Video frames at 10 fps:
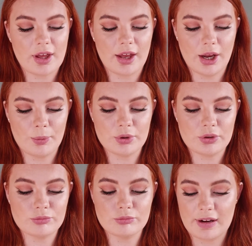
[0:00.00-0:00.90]
and I
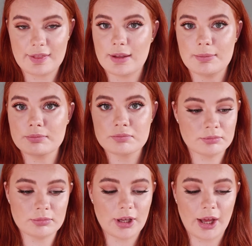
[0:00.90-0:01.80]
would rate
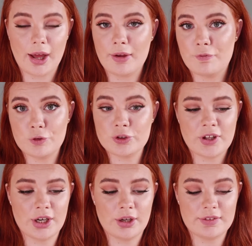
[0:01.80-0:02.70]
them a full
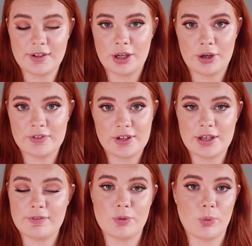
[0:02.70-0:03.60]
10 out of 10
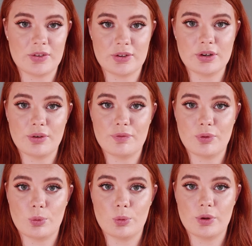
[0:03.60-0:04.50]
if it wasn't
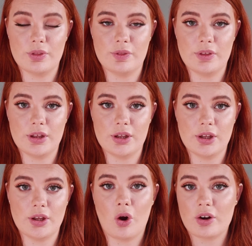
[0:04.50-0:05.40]
for
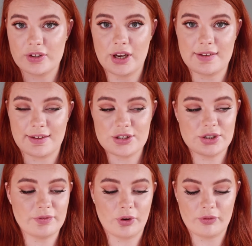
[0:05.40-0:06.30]
the
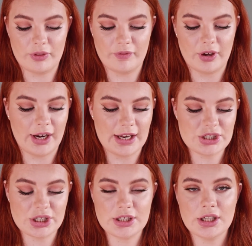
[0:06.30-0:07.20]
oxidization of the
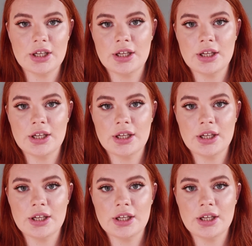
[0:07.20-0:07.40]
foundation.